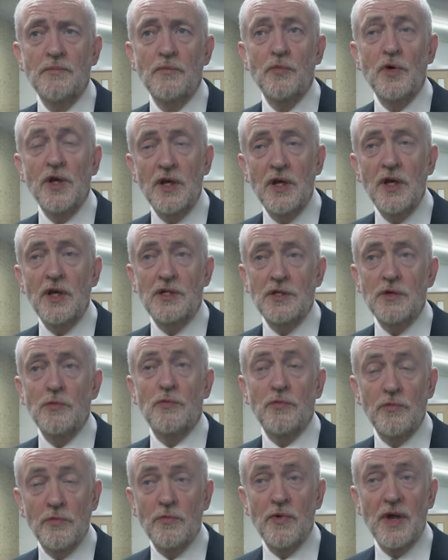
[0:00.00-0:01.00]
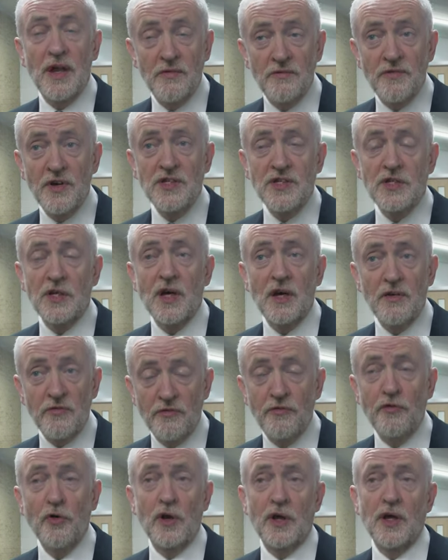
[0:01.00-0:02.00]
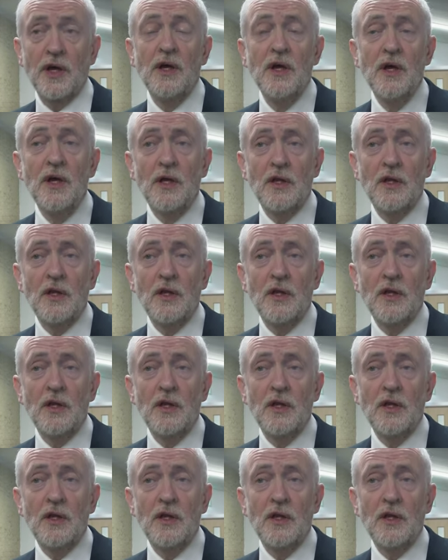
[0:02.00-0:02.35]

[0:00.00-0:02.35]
We need to investigate fully